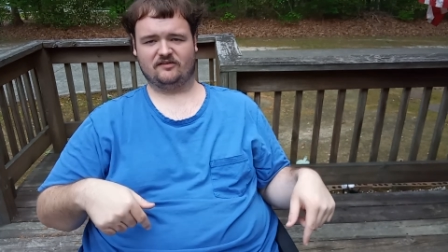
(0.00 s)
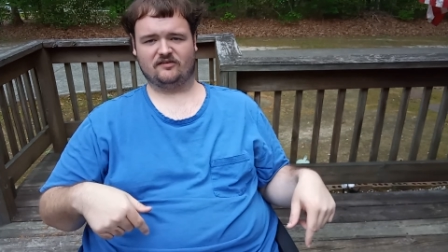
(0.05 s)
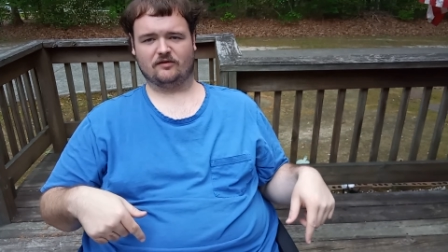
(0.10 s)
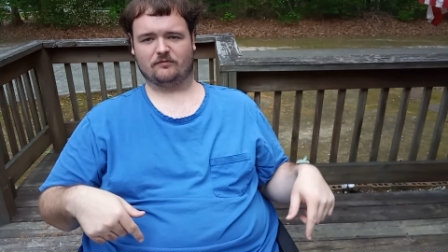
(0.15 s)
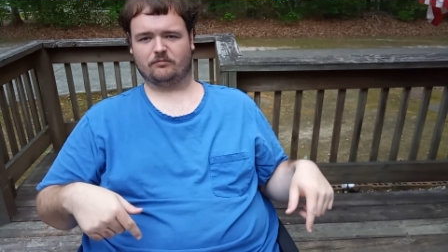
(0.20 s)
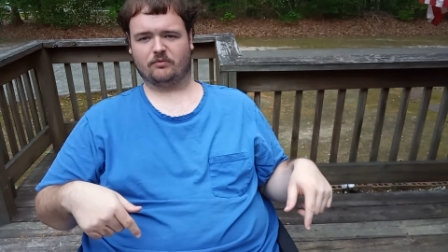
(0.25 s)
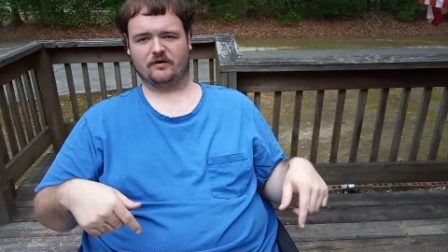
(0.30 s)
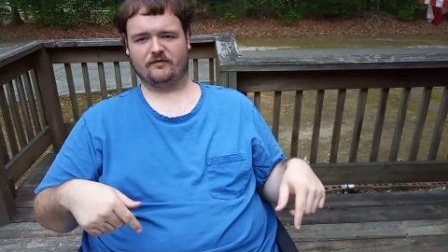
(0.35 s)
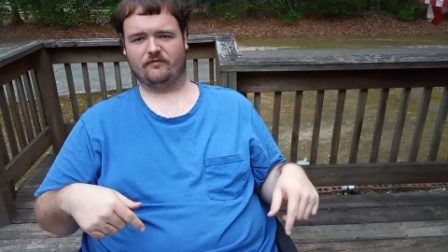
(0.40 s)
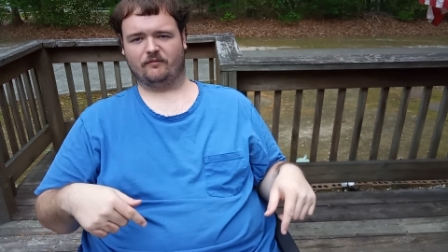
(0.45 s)
They're
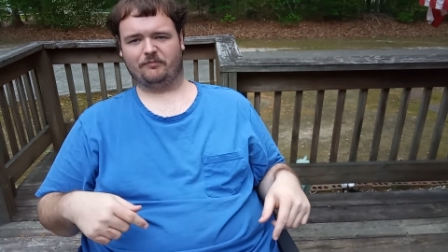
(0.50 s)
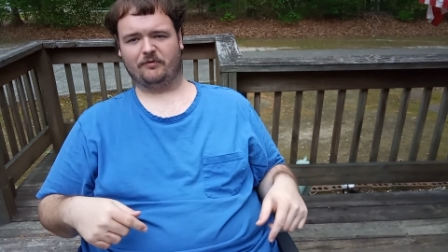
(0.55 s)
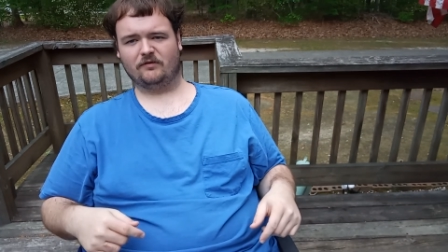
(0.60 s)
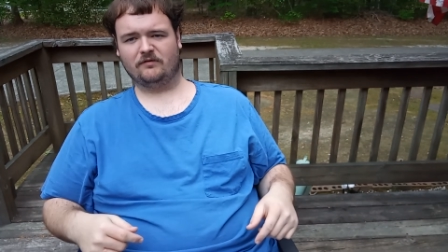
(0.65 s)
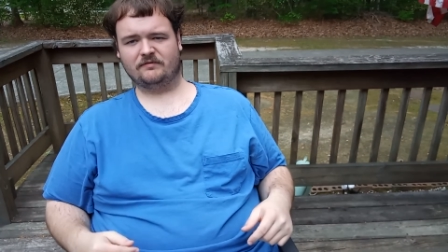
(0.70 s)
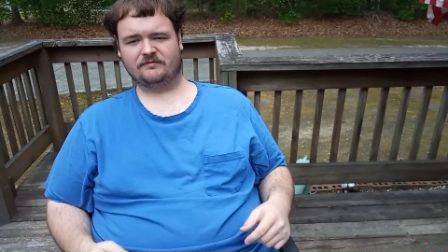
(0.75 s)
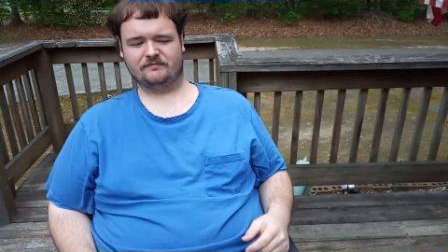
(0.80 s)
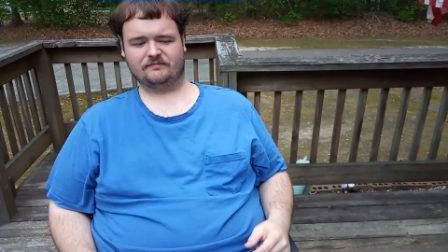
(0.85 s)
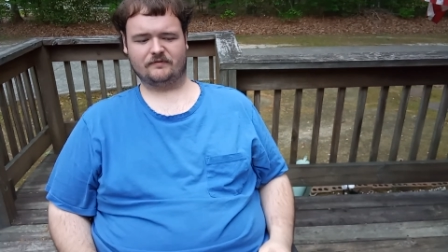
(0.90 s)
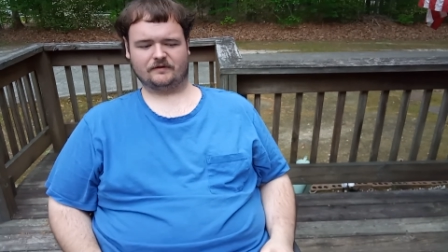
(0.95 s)
breathable
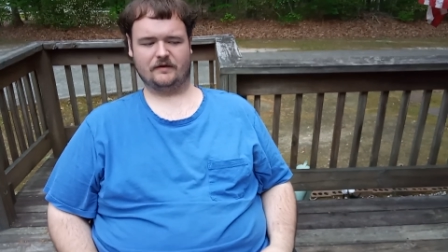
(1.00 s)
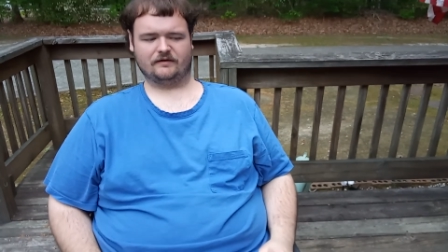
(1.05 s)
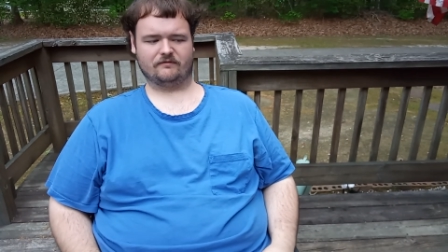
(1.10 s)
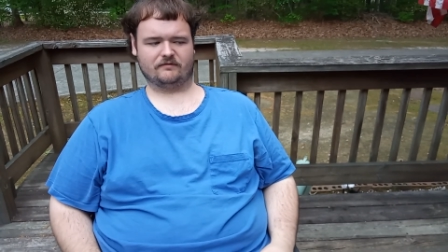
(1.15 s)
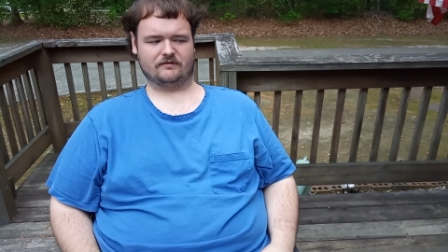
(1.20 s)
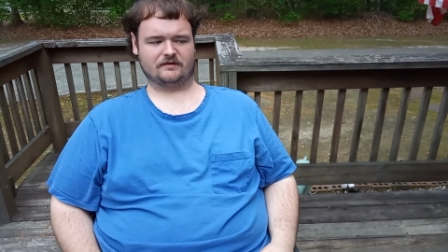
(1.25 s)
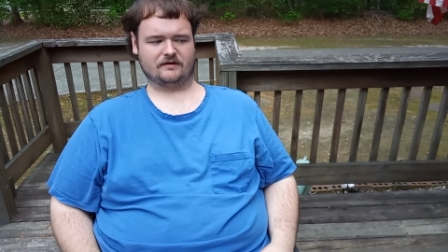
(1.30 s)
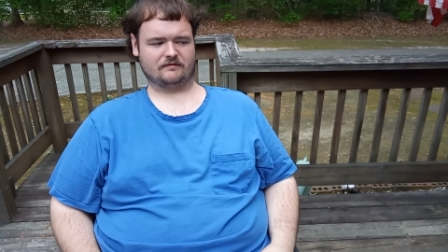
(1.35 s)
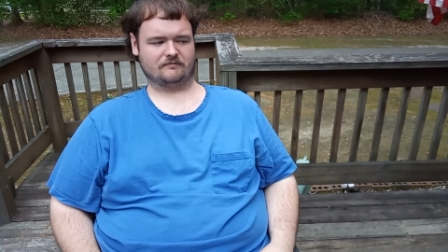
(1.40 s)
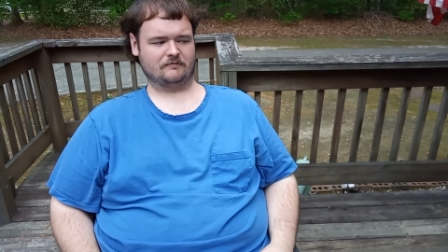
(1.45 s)
and
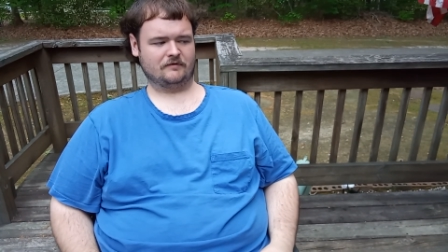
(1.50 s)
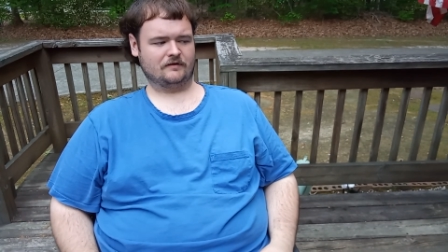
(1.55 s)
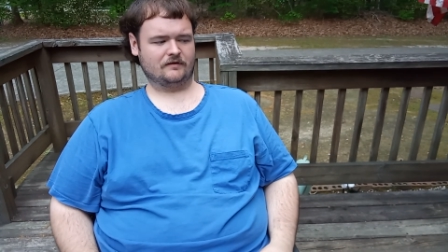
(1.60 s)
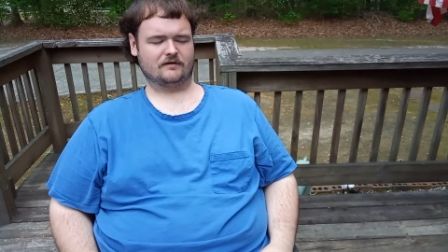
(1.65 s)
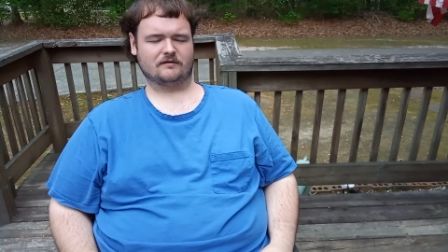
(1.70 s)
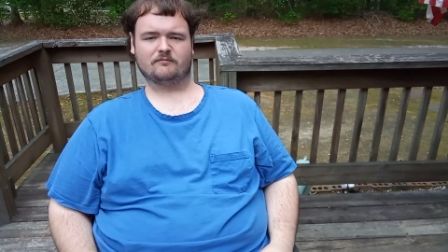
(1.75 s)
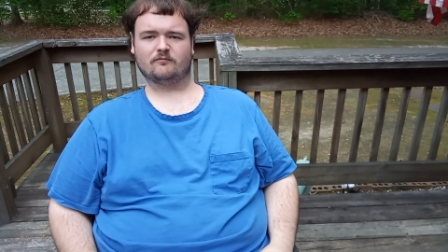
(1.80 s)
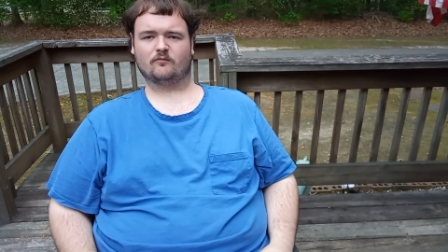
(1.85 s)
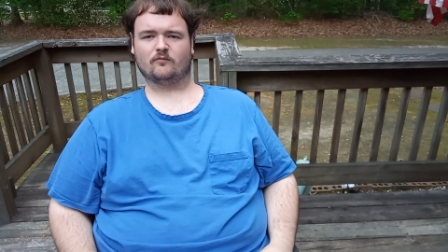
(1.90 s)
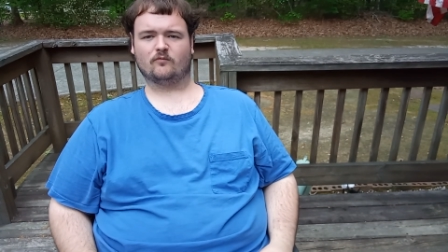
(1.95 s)
everything.
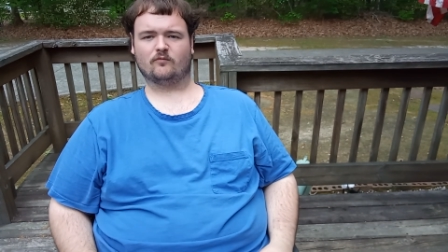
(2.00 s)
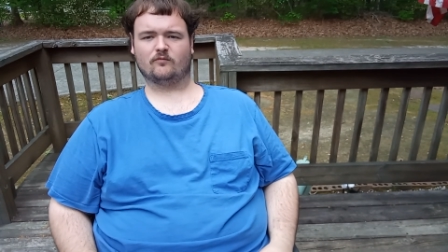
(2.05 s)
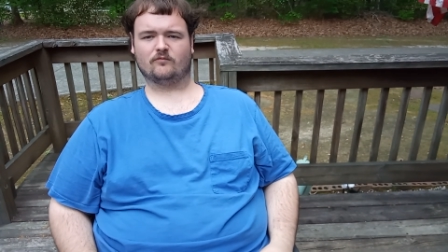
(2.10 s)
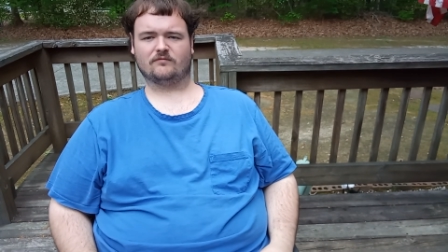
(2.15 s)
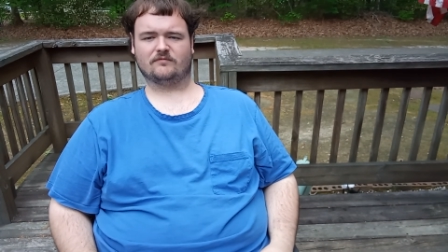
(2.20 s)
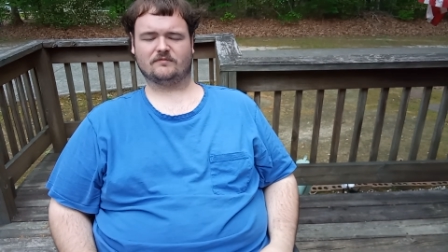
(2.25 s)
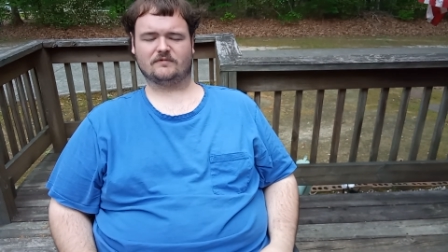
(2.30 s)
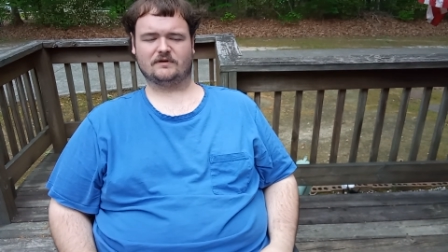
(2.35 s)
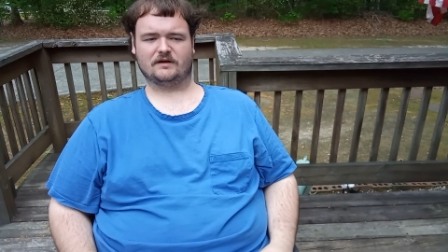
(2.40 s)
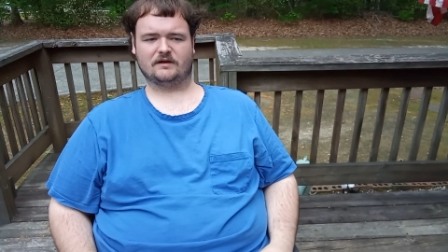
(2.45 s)

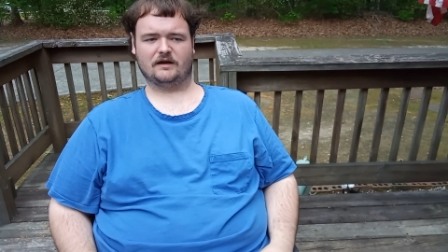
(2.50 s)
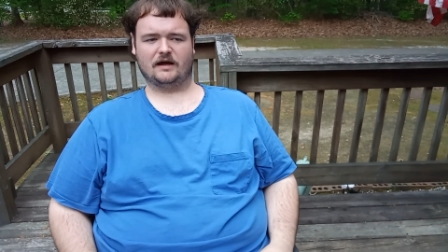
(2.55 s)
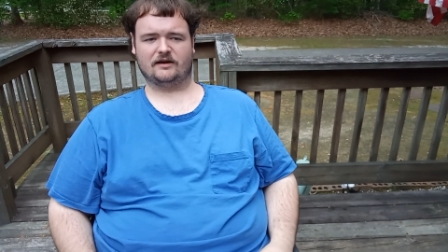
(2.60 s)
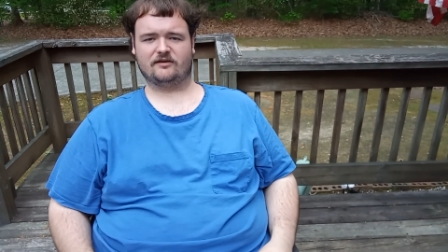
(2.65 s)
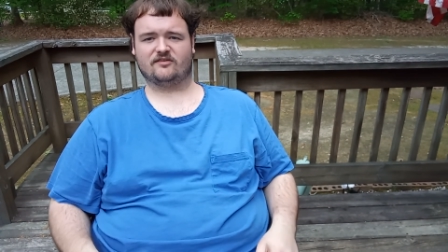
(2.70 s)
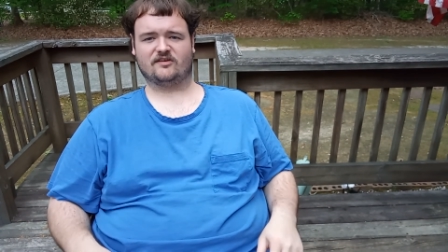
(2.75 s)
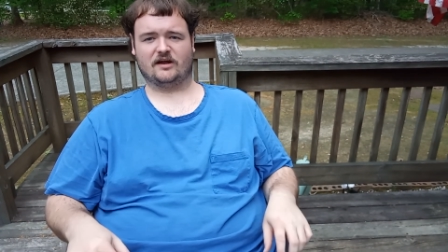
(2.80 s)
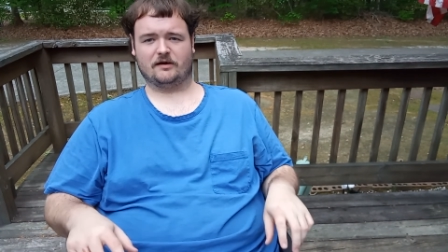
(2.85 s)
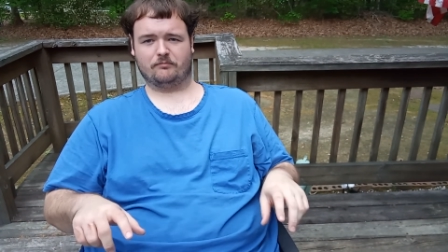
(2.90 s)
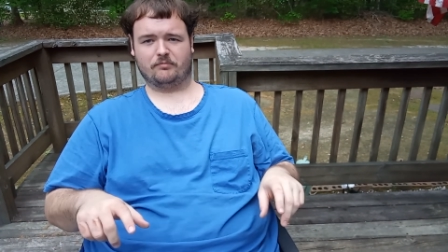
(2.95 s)
I
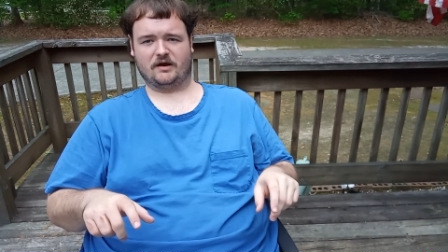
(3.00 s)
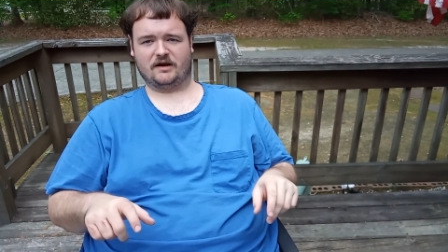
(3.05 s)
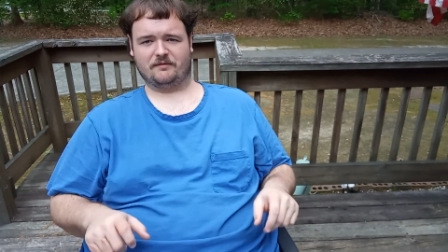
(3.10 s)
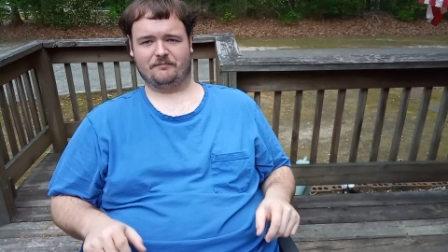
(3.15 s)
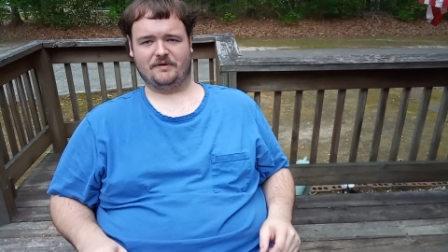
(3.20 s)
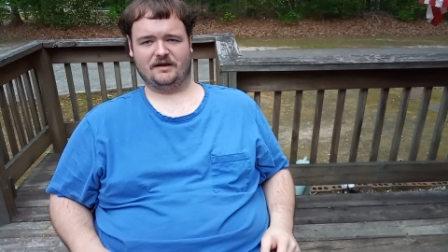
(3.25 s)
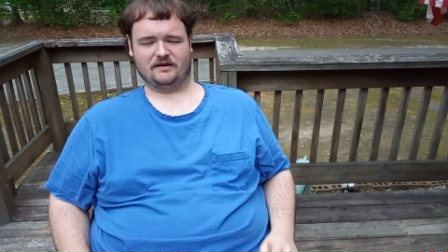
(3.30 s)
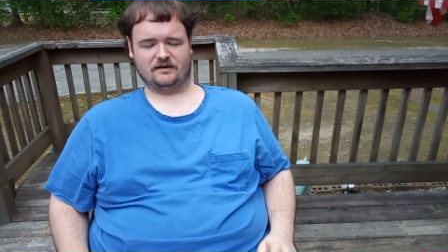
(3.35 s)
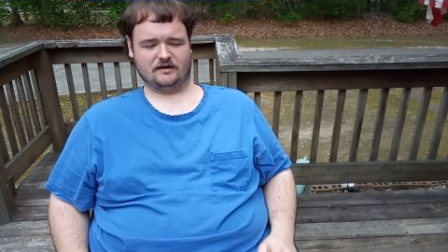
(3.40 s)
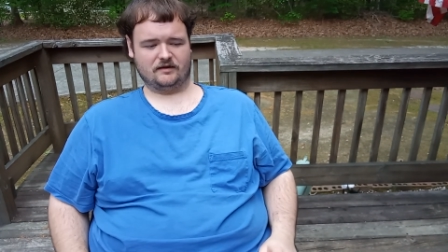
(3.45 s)
just got to break them
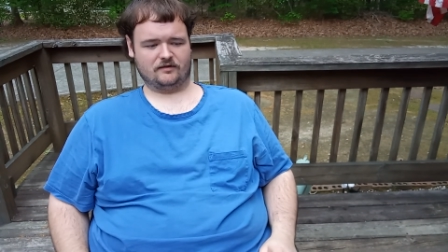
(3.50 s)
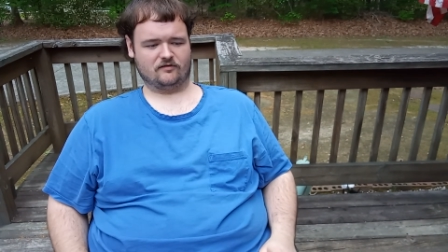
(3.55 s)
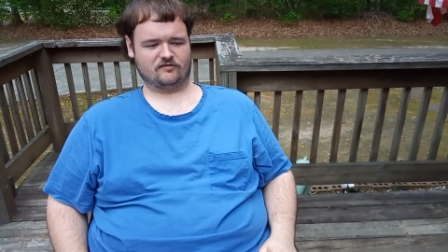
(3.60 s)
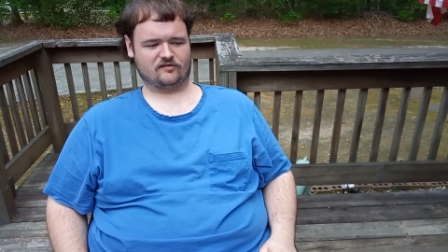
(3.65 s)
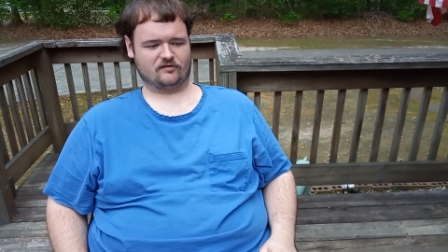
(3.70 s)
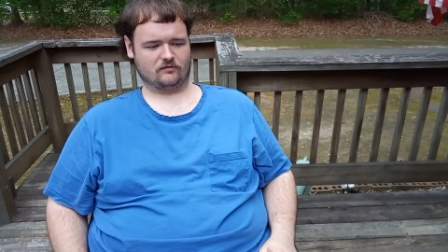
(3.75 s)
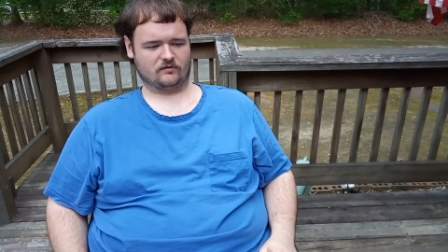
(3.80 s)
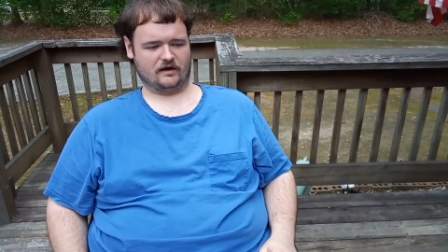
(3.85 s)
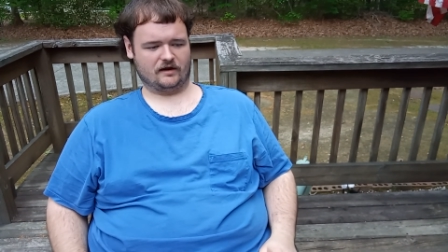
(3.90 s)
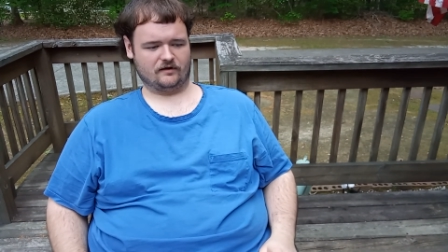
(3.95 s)
in. Yeah, they're
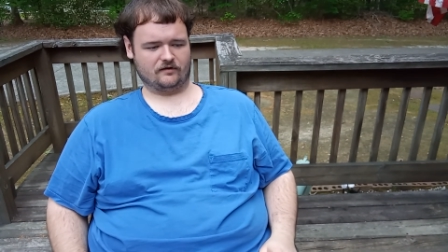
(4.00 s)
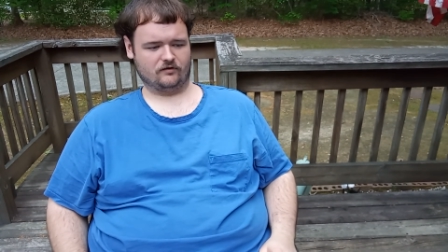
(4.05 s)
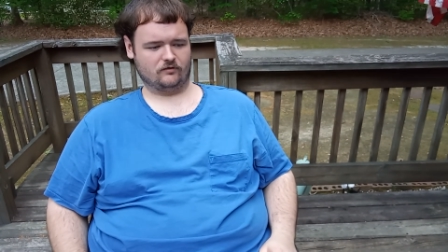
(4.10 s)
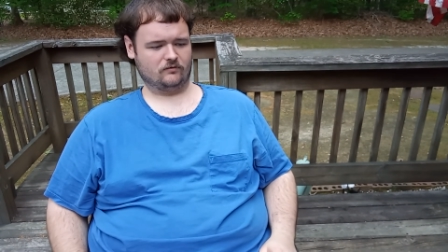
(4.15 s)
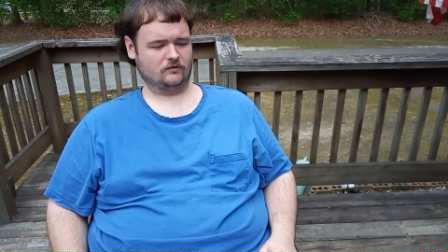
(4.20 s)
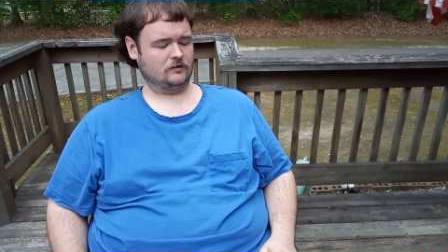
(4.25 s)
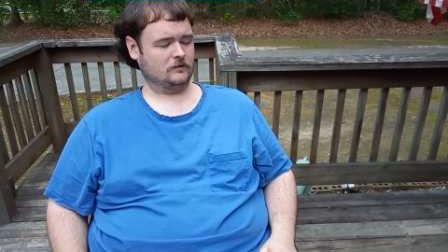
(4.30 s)
still kind of new.